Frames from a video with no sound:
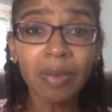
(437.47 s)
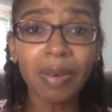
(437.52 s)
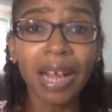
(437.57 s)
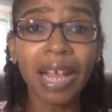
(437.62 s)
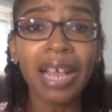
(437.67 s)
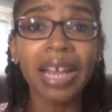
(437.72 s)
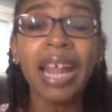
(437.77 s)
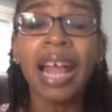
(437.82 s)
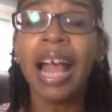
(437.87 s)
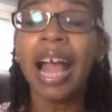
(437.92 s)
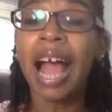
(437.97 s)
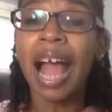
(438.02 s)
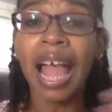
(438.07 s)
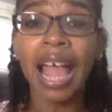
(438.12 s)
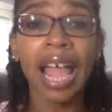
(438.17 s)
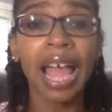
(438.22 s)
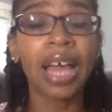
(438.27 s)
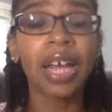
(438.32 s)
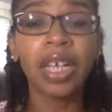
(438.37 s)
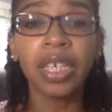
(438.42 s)
right?
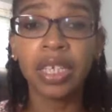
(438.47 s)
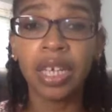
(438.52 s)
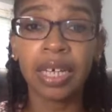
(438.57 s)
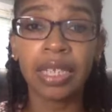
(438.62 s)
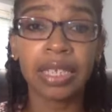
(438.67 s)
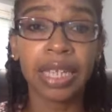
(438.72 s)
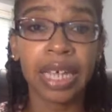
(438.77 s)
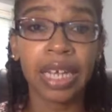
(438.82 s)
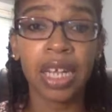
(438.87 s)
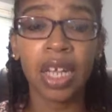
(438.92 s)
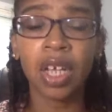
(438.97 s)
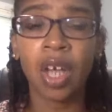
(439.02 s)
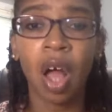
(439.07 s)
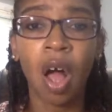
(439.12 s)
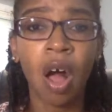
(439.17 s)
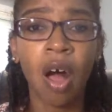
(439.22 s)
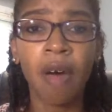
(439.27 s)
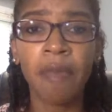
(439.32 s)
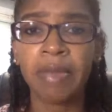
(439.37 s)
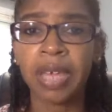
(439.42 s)
I had a young lady
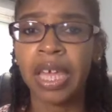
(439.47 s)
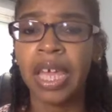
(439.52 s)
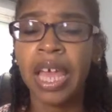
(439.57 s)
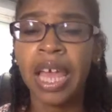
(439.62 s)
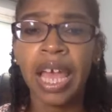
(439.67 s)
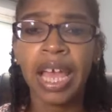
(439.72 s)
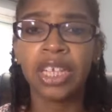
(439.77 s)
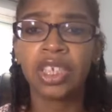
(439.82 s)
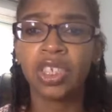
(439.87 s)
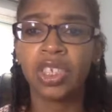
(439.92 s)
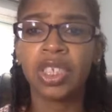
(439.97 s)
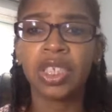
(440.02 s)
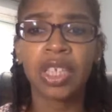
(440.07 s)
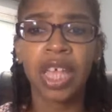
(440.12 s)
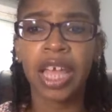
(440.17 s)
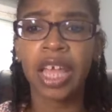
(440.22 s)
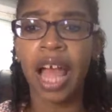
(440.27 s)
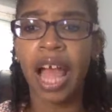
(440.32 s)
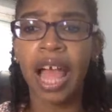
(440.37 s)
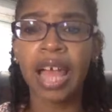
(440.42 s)
call me, and
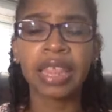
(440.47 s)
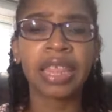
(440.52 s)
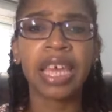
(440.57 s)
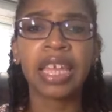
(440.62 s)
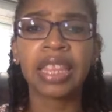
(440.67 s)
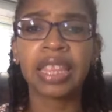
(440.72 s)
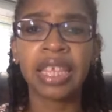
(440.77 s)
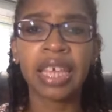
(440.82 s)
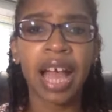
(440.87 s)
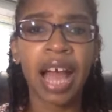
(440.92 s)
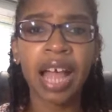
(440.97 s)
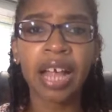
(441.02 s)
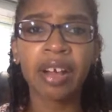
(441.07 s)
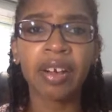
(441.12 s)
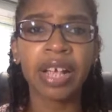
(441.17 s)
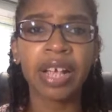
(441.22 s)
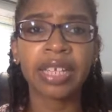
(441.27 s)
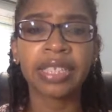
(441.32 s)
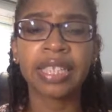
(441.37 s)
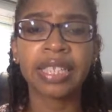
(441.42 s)
she's like, I think the
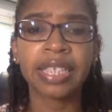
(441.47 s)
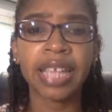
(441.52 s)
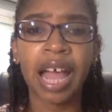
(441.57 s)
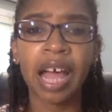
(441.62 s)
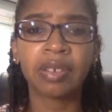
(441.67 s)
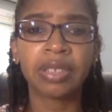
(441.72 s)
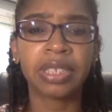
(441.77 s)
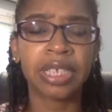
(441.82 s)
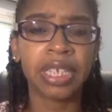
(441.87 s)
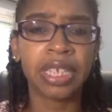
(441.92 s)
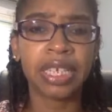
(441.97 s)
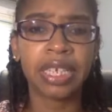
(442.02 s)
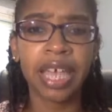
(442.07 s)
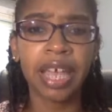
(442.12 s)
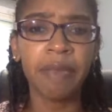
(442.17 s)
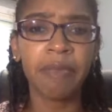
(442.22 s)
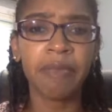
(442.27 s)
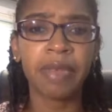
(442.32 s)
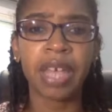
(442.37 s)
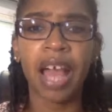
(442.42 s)
IRS is out to
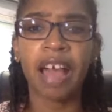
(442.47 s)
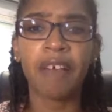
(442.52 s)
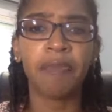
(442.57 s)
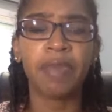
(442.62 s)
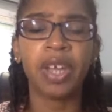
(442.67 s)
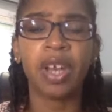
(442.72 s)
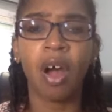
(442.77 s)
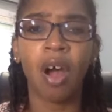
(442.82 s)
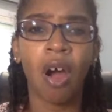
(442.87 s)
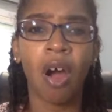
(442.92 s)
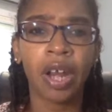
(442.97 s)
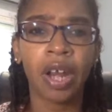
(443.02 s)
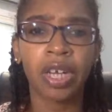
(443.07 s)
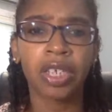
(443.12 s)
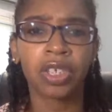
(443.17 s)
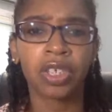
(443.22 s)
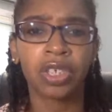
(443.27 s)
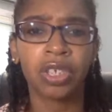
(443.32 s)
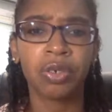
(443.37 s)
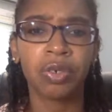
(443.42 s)
get me. I've been
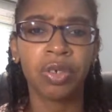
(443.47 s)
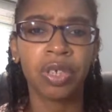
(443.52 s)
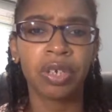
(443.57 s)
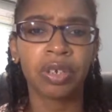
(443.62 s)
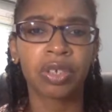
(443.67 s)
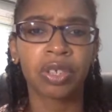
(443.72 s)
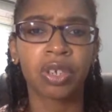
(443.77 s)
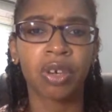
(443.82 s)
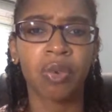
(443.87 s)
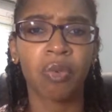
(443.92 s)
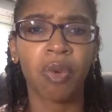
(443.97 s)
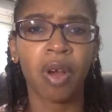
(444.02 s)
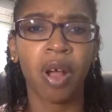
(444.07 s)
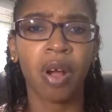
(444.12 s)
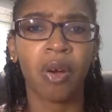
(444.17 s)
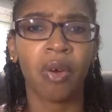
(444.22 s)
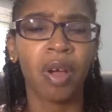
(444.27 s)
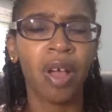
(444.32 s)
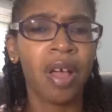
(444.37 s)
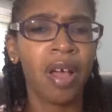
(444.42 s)
audited 2 years in a
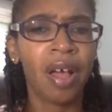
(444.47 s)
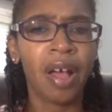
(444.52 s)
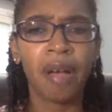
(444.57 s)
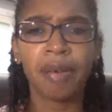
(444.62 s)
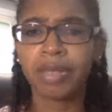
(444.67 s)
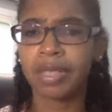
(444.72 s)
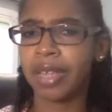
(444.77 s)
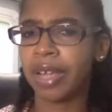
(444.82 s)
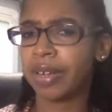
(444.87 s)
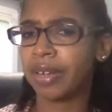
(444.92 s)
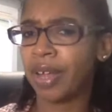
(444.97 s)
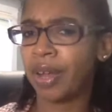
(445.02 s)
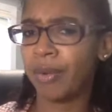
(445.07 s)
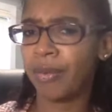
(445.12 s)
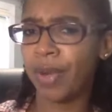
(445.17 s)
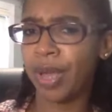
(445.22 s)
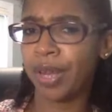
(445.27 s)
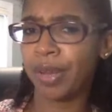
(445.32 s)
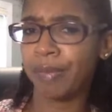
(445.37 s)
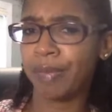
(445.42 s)
row. I was like,
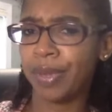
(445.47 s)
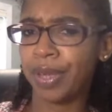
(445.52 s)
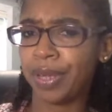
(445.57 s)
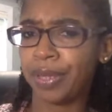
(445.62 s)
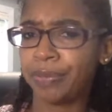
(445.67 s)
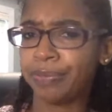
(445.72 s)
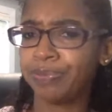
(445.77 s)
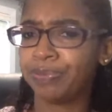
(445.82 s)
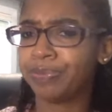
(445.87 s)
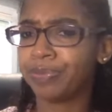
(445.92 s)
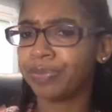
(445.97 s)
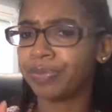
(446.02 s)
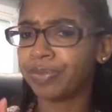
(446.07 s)
no, wait a minute.